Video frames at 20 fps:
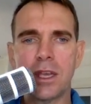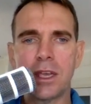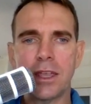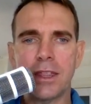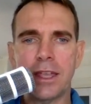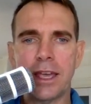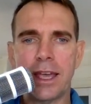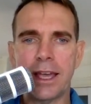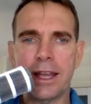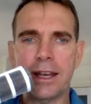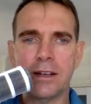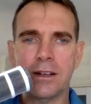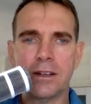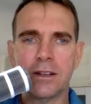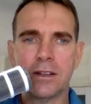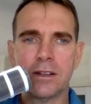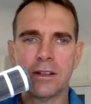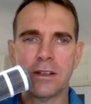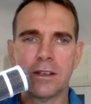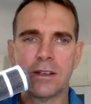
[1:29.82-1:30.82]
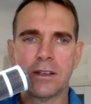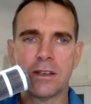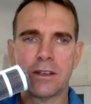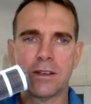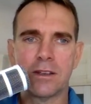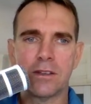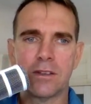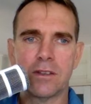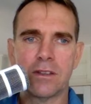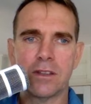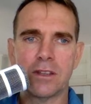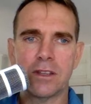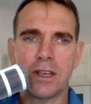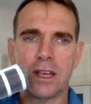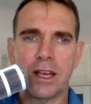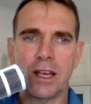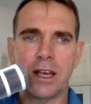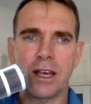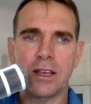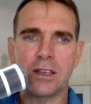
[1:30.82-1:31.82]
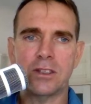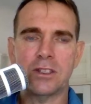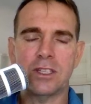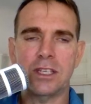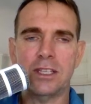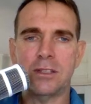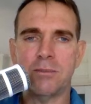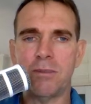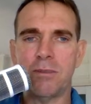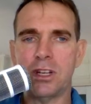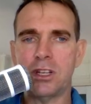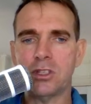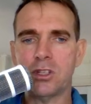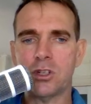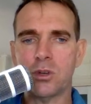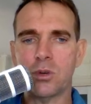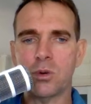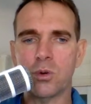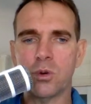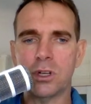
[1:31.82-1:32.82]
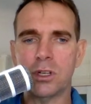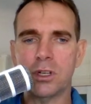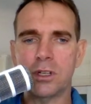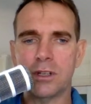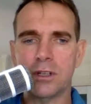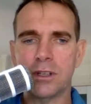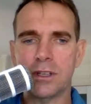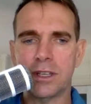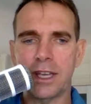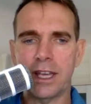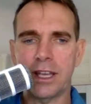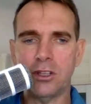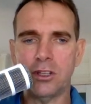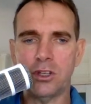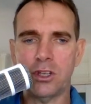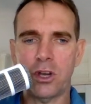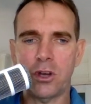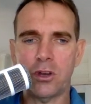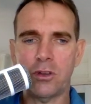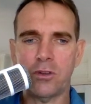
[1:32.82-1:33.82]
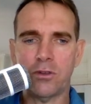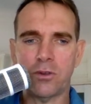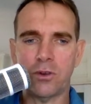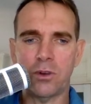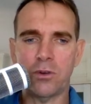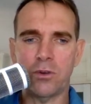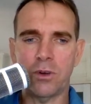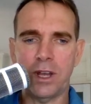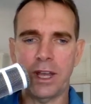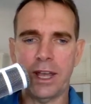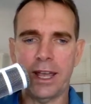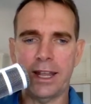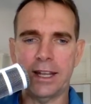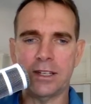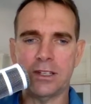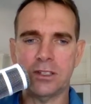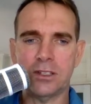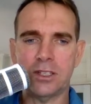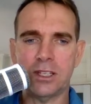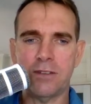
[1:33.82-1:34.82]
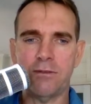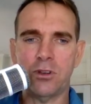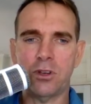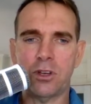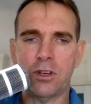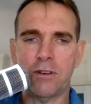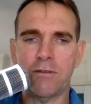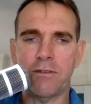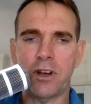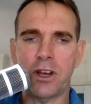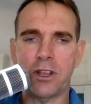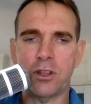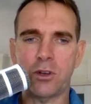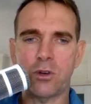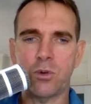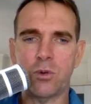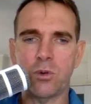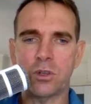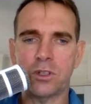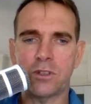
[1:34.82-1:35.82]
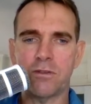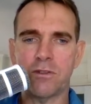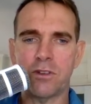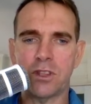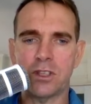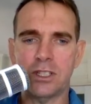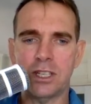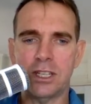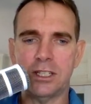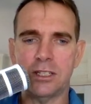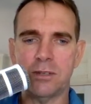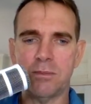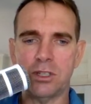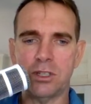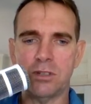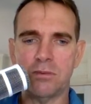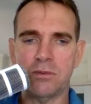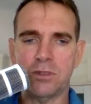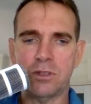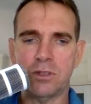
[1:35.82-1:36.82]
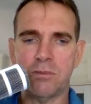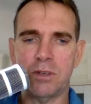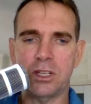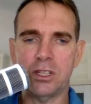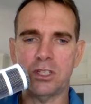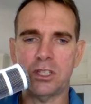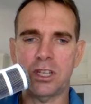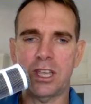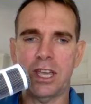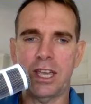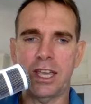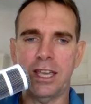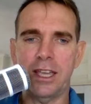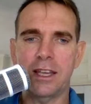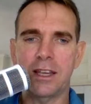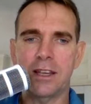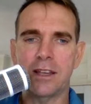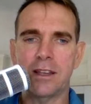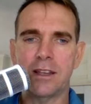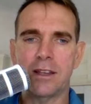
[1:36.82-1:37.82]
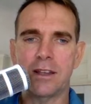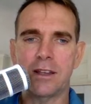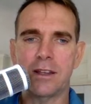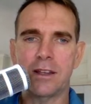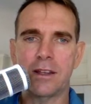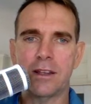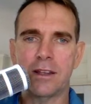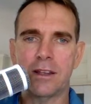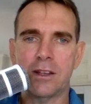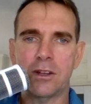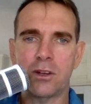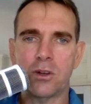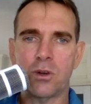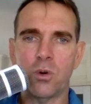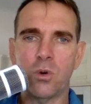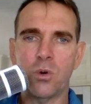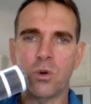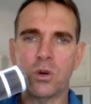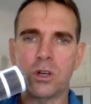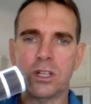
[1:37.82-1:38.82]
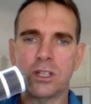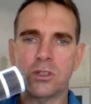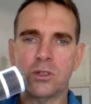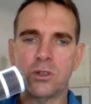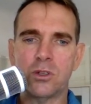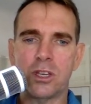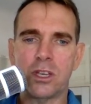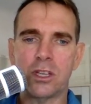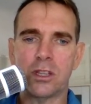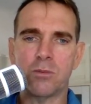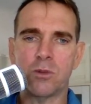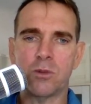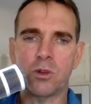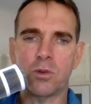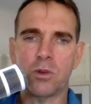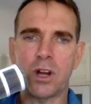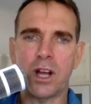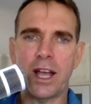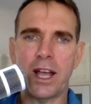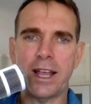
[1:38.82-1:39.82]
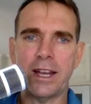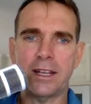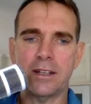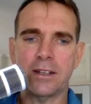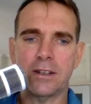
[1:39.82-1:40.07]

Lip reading: Then C diminished chord, and you go through and see if you can find the chords for the C diminished key chord until you get them all right.